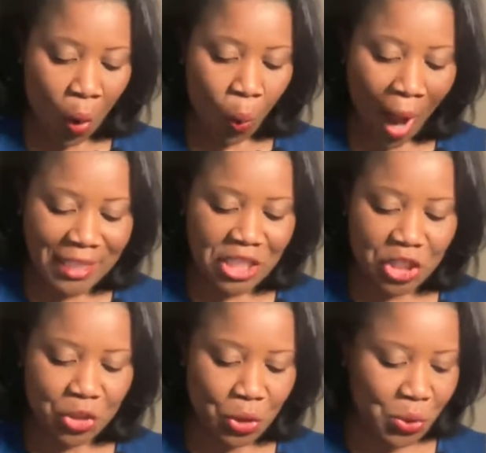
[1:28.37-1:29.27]
Why did
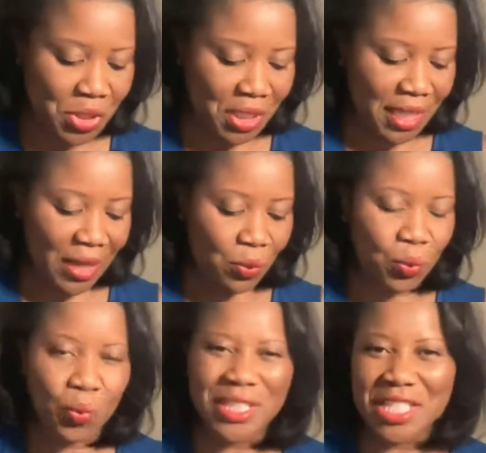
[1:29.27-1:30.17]
you use it and
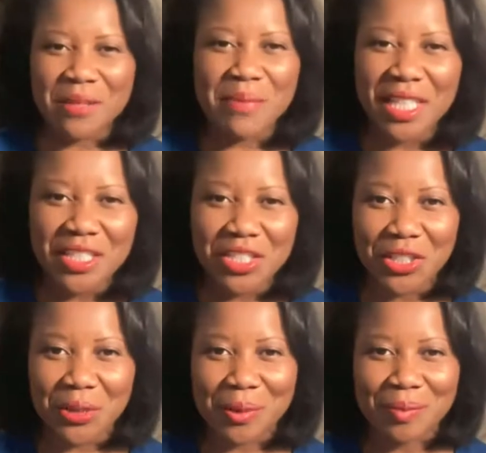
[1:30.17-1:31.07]
what does it mean to
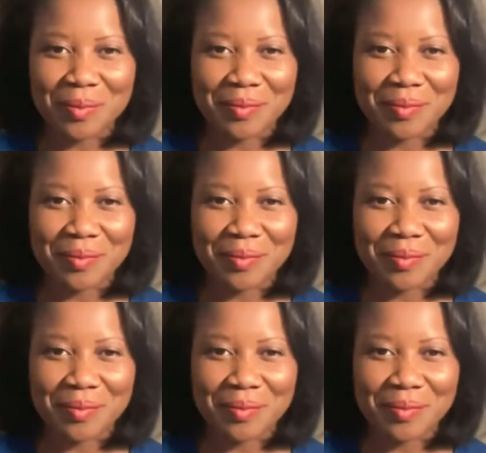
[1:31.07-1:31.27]
you?